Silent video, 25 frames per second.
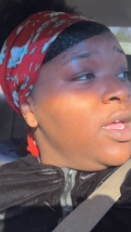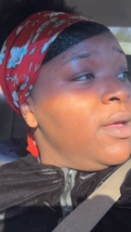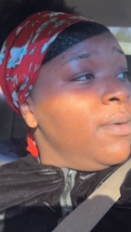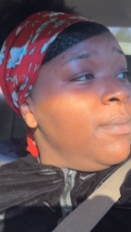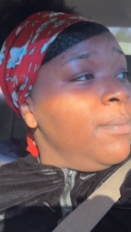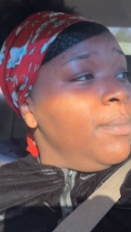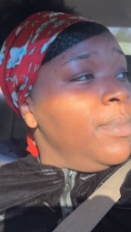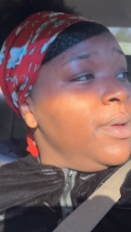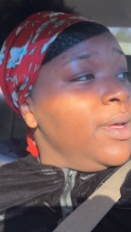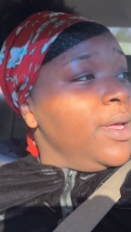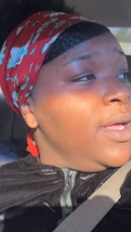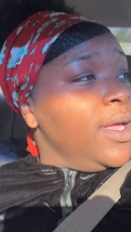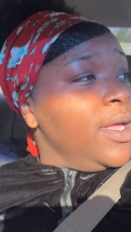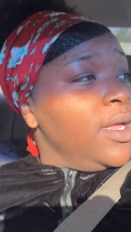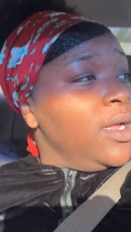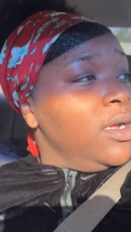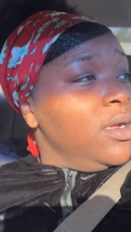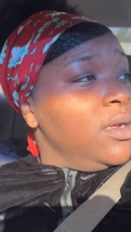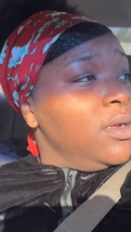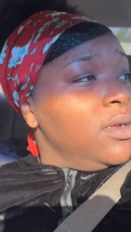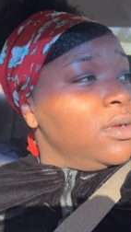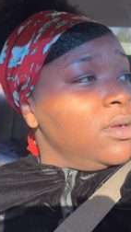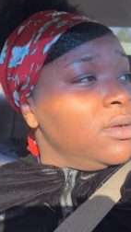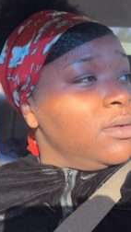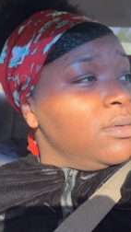but
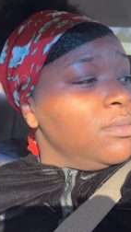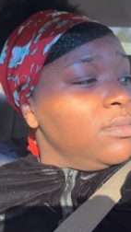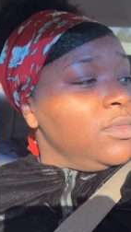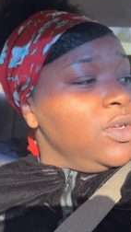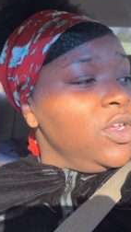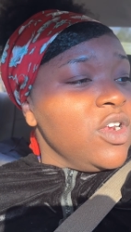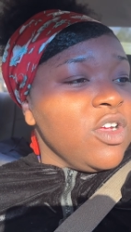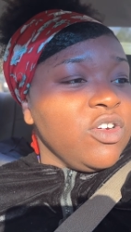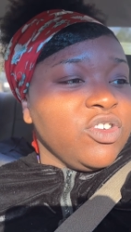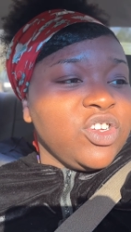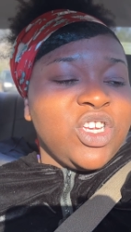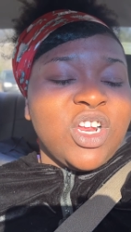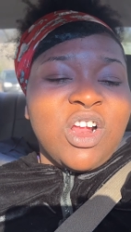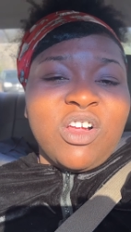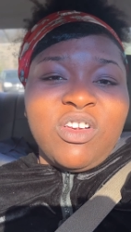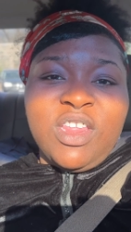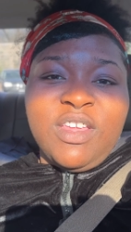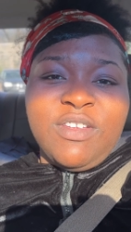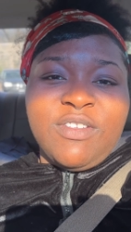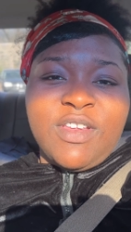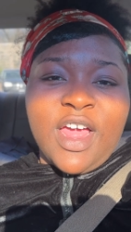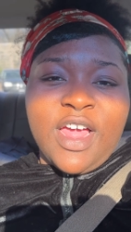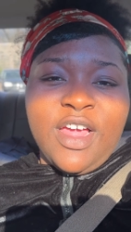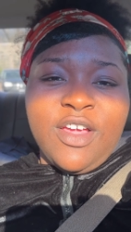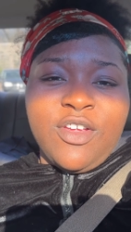um you know she don't
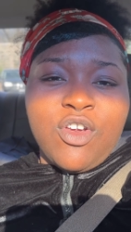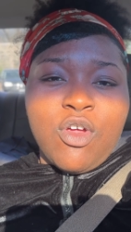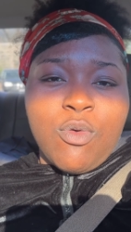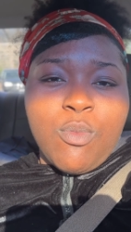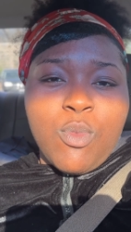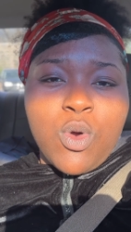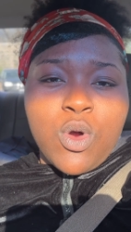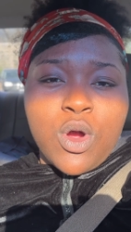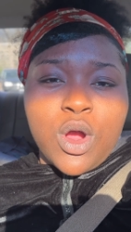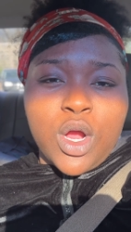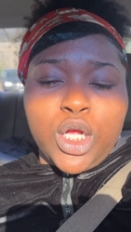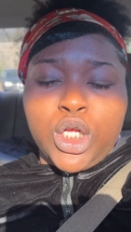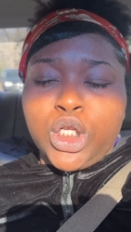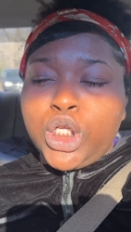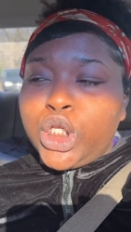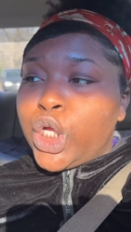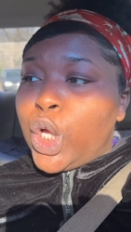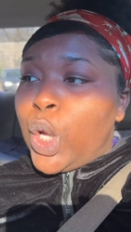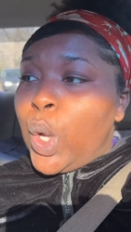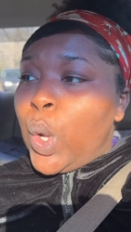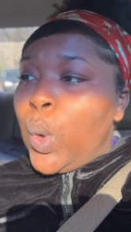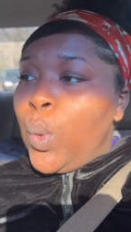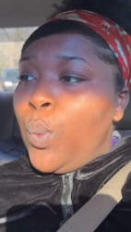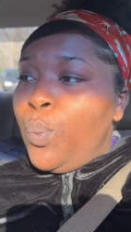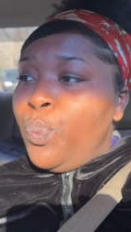live down here no more
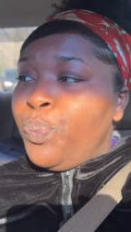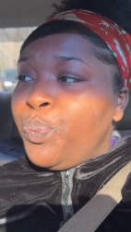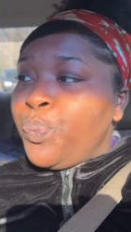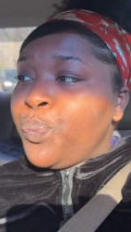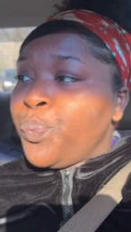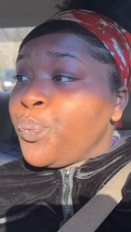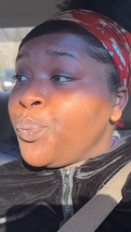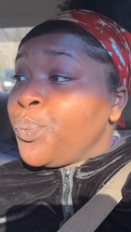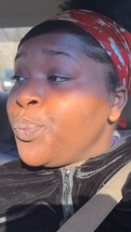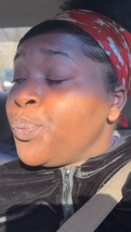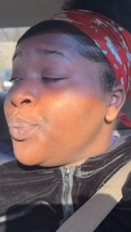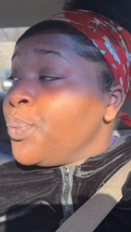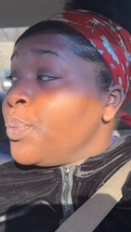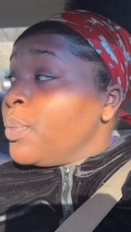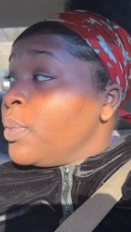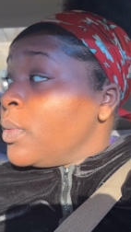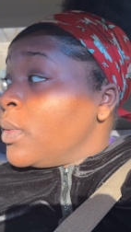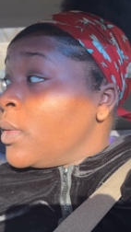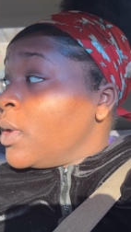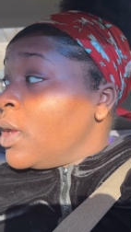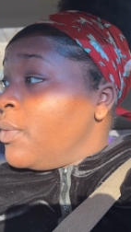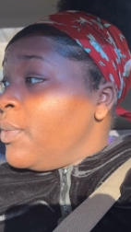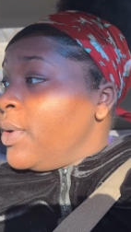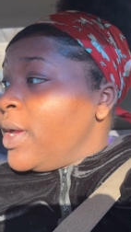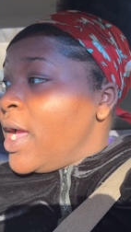so
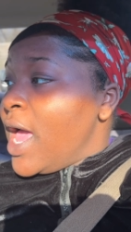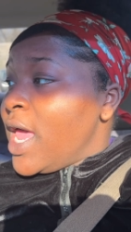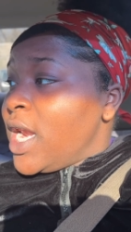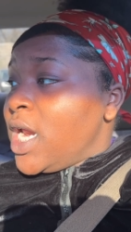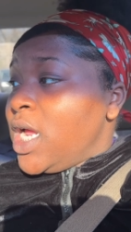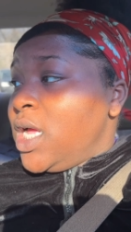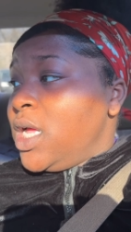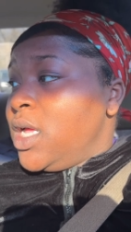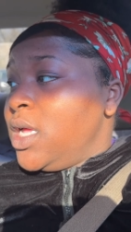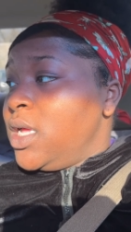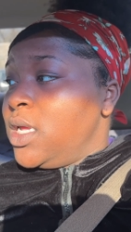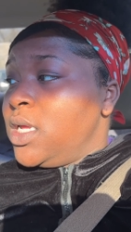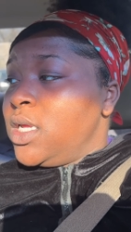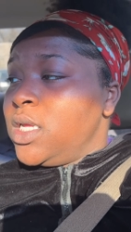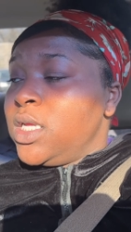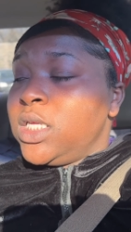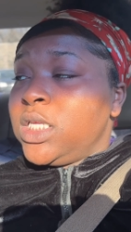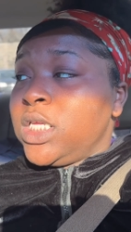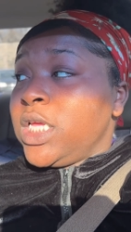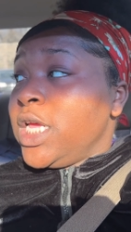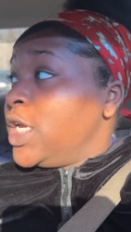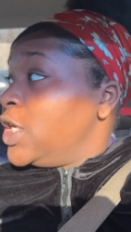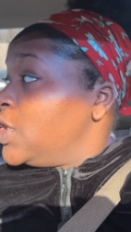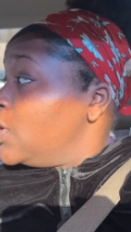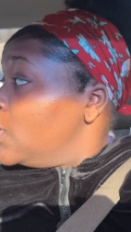we gotta
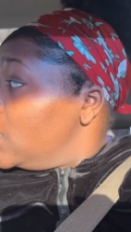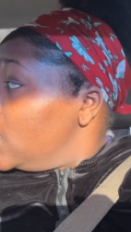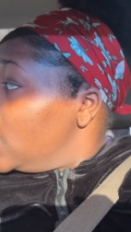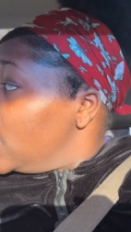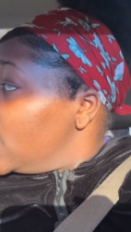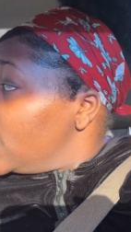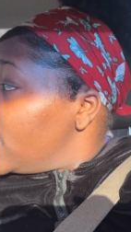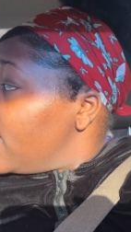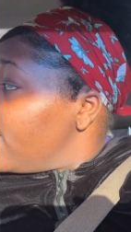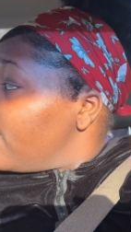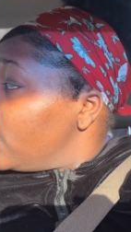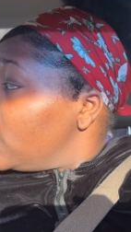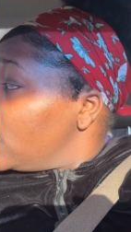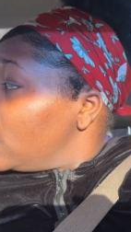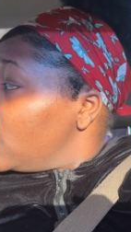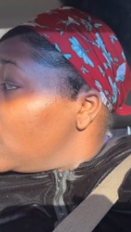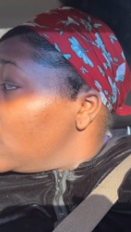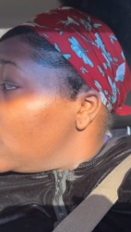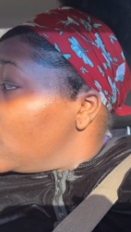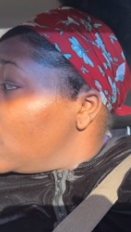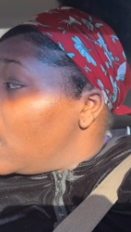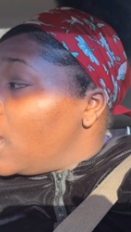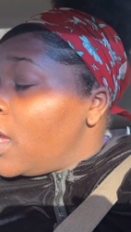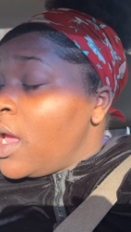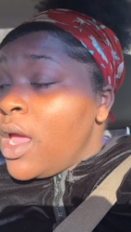schedule it and
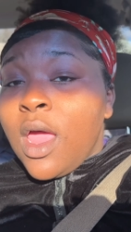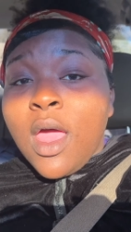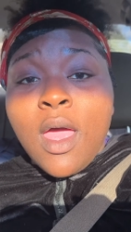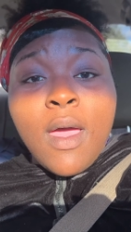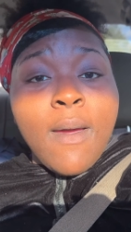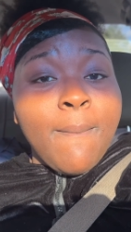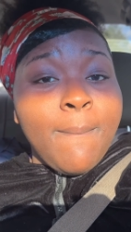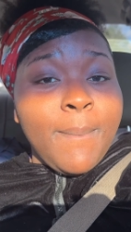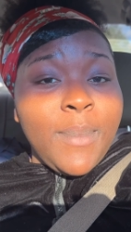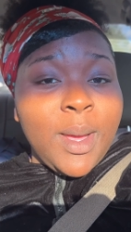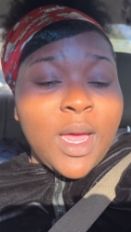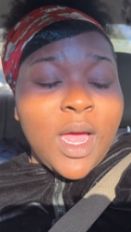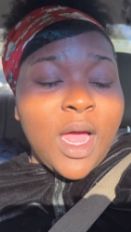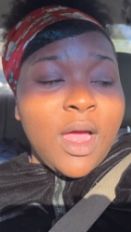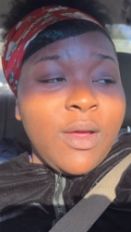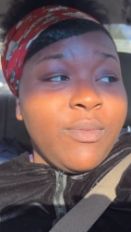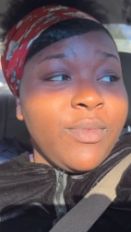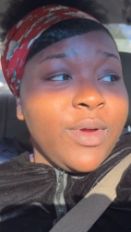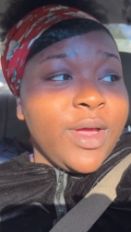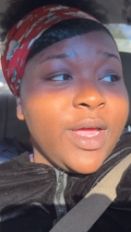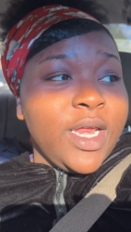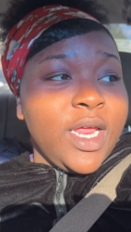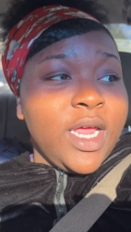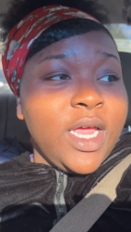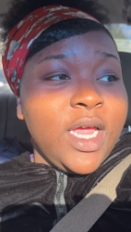everything but i'm
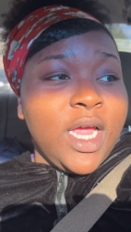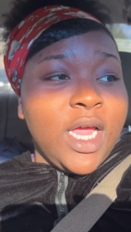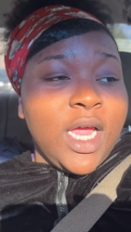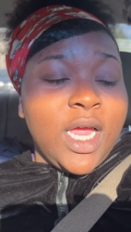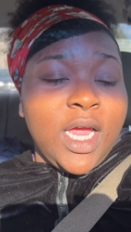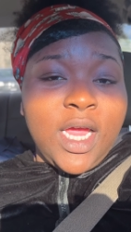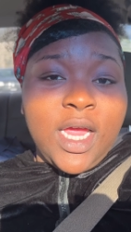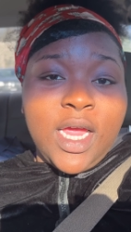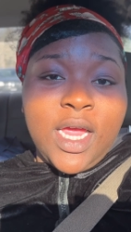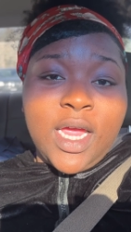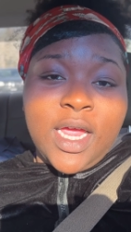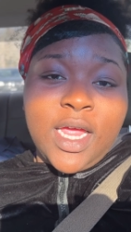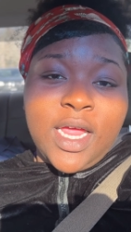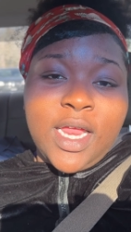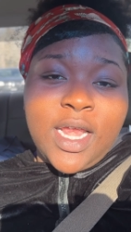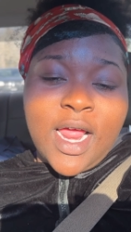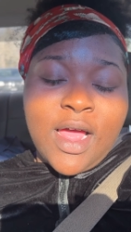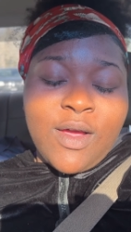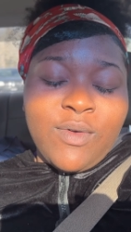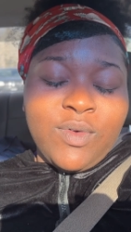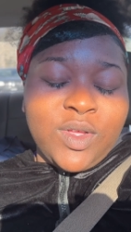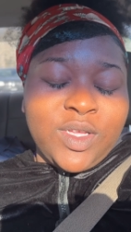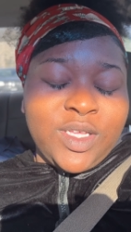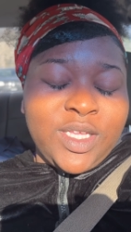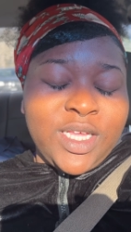ready and
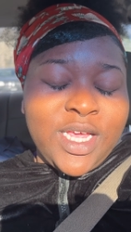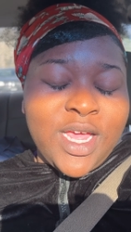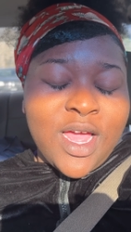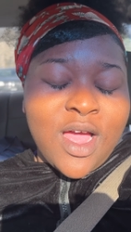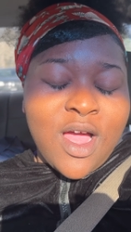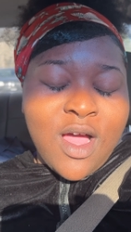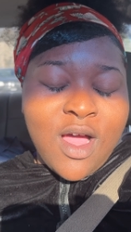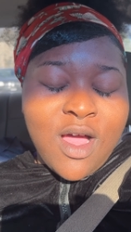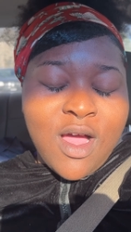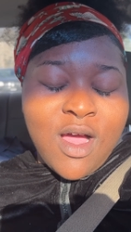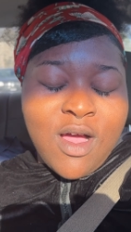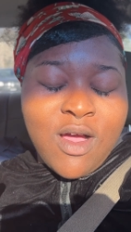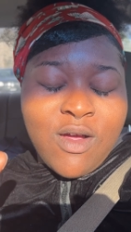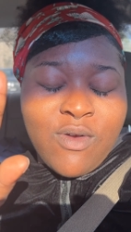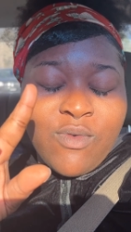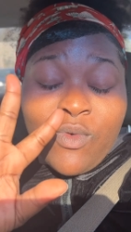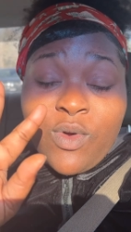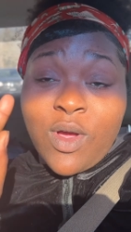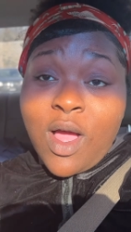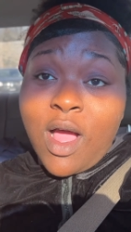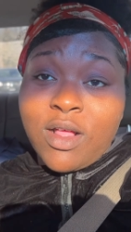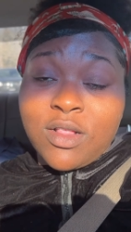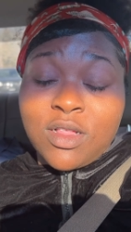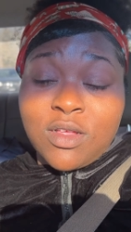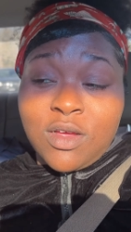i will see y'all
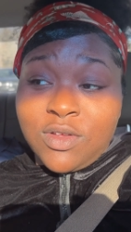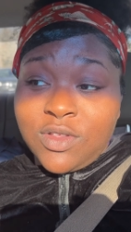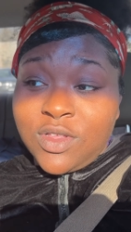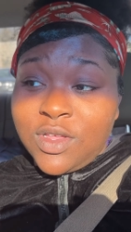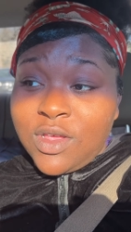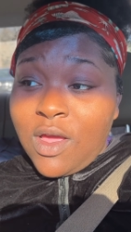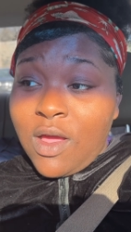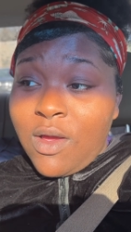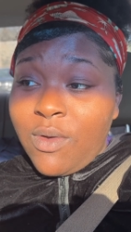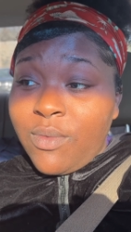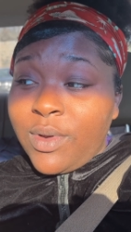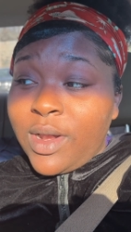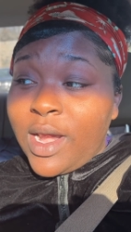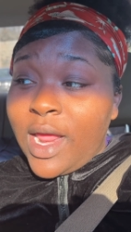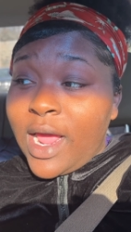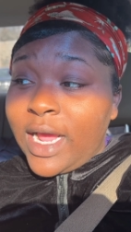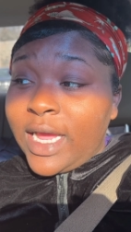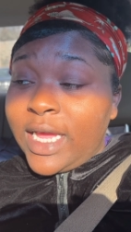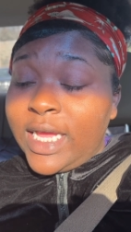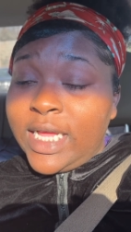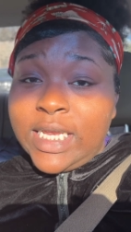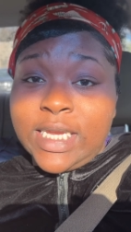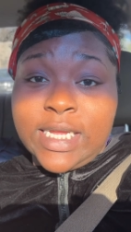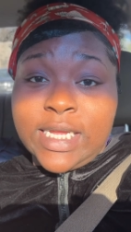well i'll talk to y'all when i get